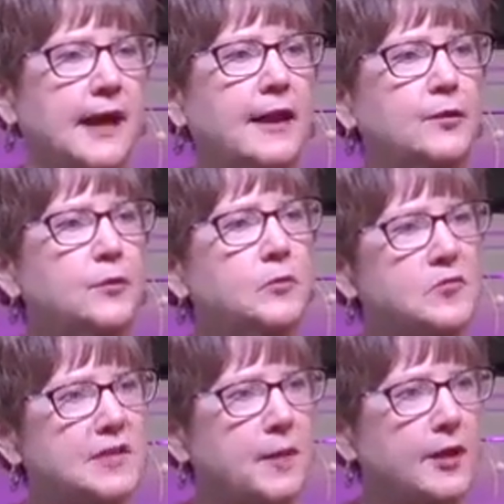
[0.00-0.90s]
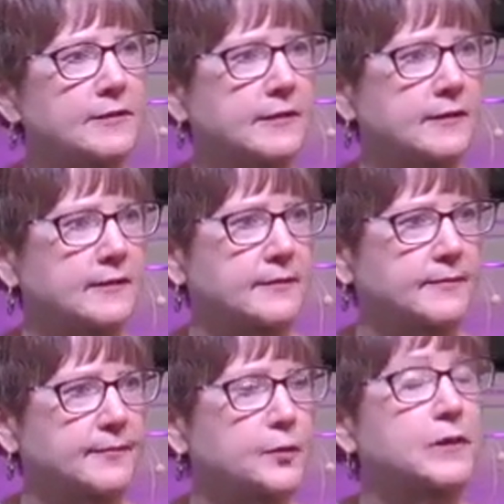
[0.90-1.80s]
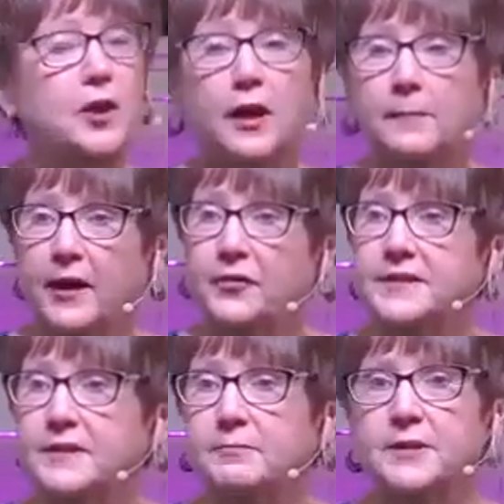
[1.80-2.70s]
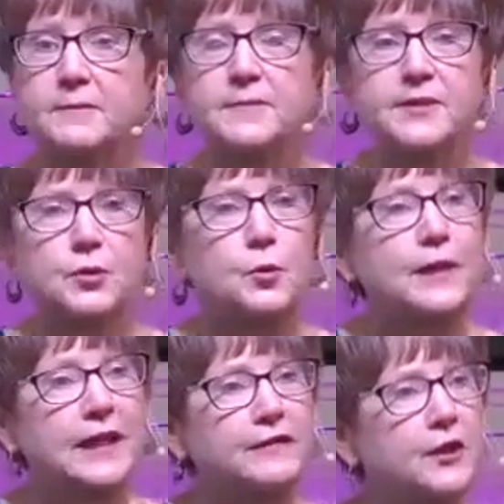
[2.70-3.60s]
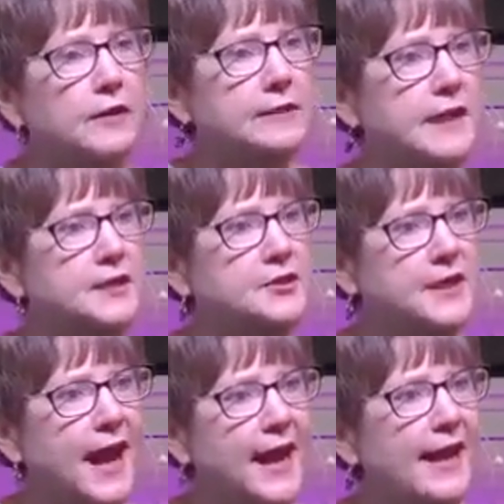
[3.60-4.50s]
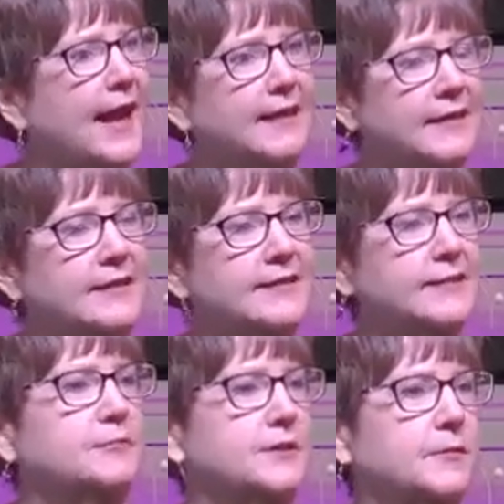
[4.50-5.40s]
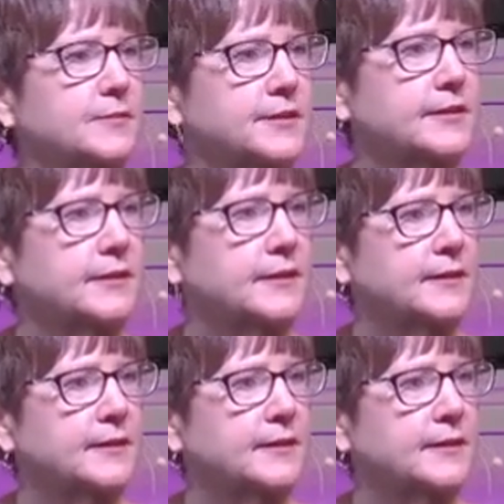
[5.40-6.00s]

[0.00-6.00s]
How do we respond to this? Do we talk about the symptoms? Do we give it our attention? I hate these symptoms.